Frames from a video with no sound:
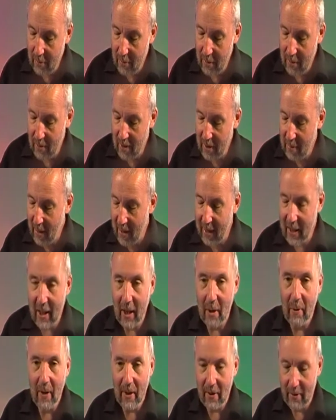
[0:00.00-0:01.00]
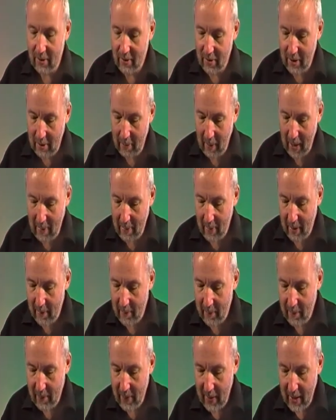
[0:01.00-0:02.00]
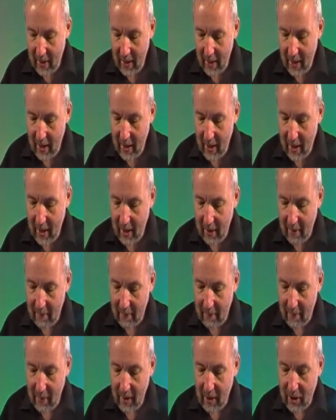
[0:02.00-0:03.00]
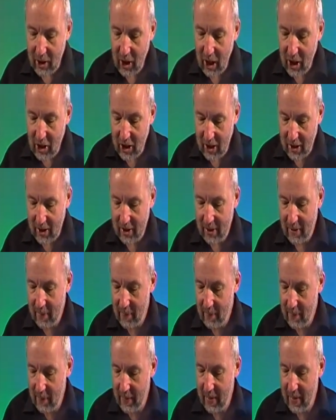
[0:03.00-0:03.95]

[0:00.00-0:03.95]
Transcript: We're really making our way through this paper. Judges,